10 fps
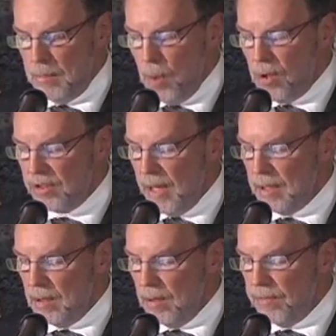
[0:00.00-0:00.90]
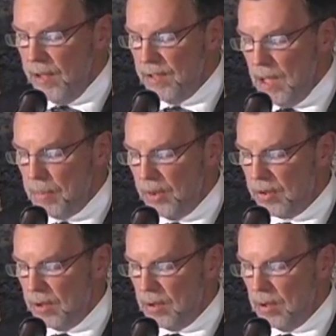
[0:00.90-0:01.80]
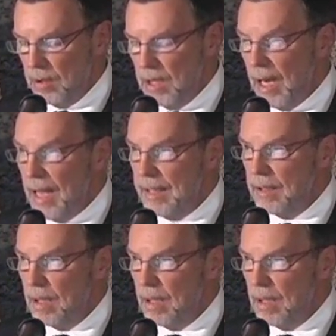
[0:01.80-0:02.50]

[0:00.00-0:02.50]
more than 50% in an